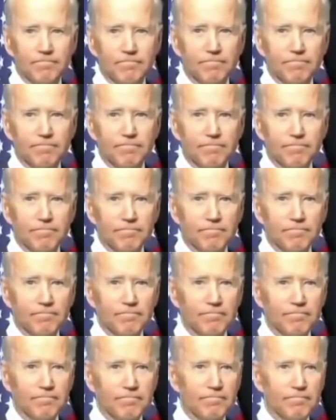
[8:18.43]

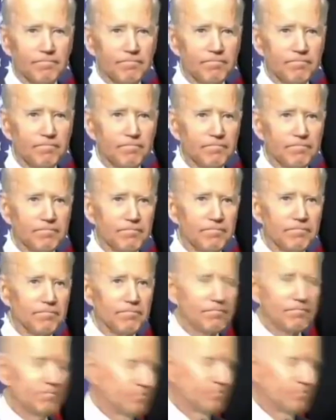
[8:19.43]
(silence)